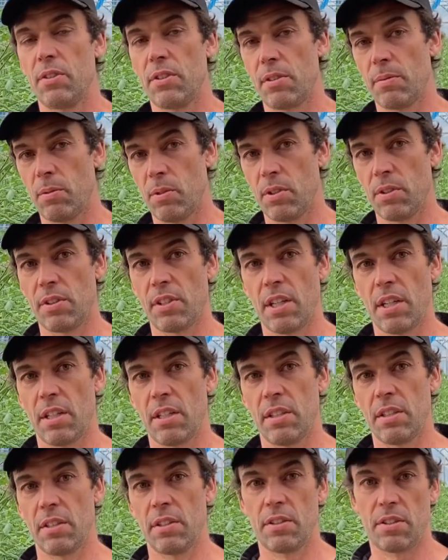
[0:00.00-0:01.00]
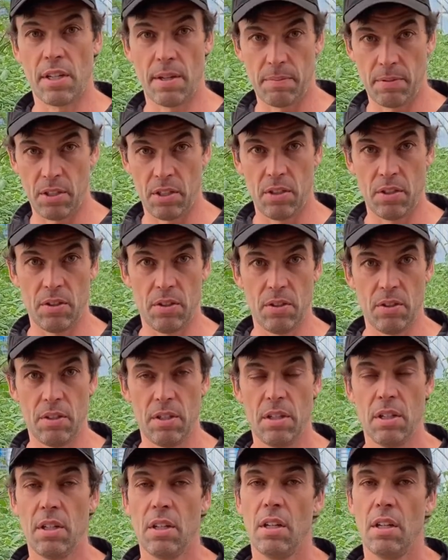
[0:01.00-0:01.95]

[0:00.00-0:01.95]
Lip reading: some wholesale, some to you,